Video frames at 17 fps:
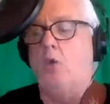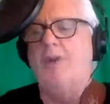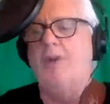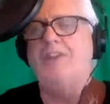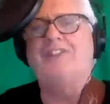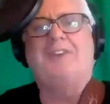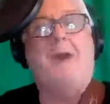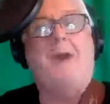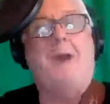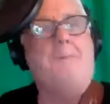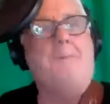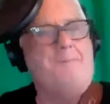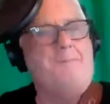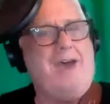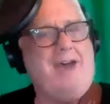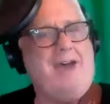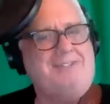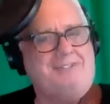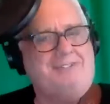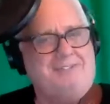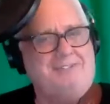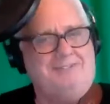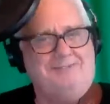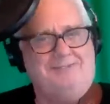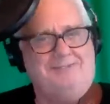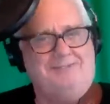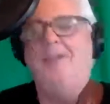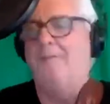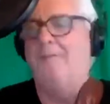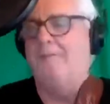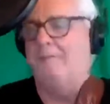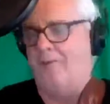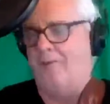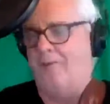with compassion
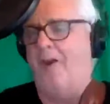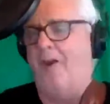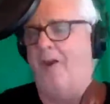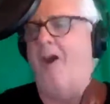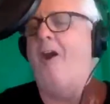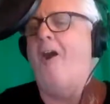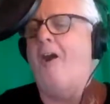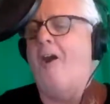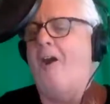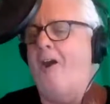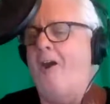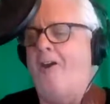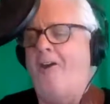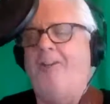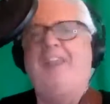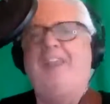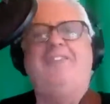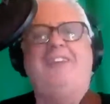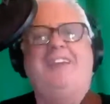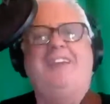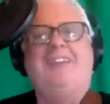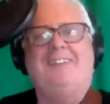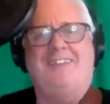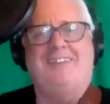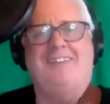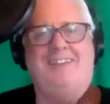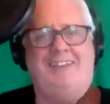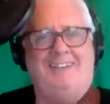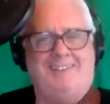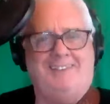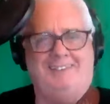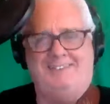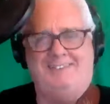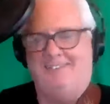for all living
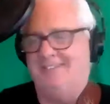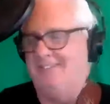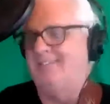things.